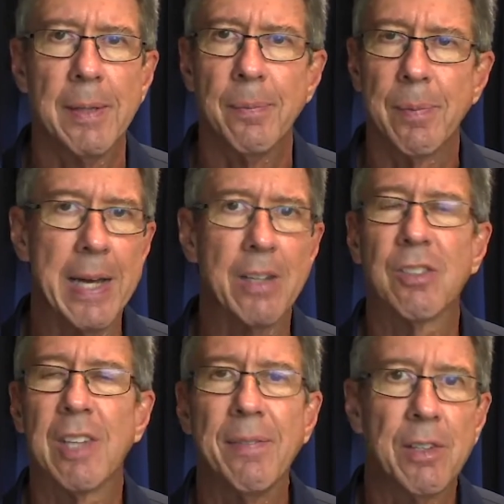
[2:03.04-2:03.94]
age
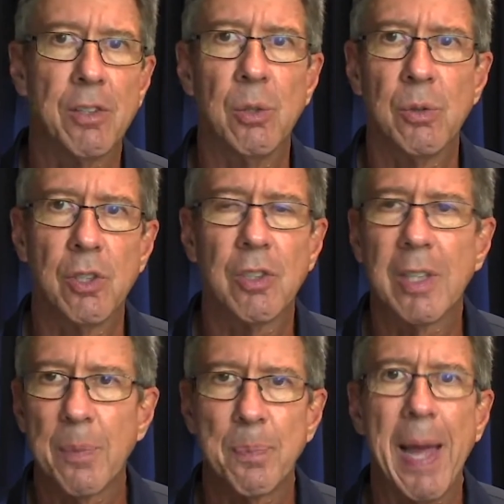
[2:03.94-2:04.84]
72 just to
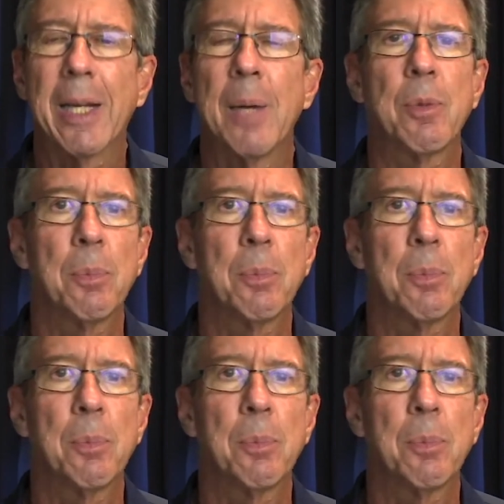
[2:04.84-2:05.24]
get back up to